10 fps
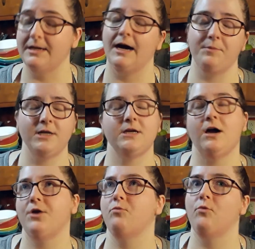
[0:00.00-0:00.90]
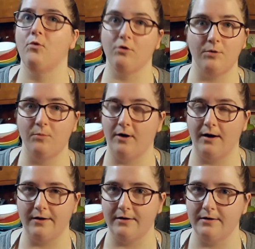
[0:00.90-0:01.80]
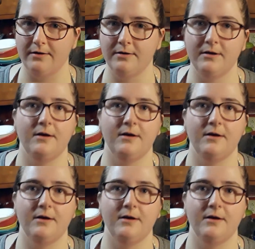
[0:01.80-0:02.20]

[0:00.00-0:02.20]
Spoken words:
I'm not talking warm water.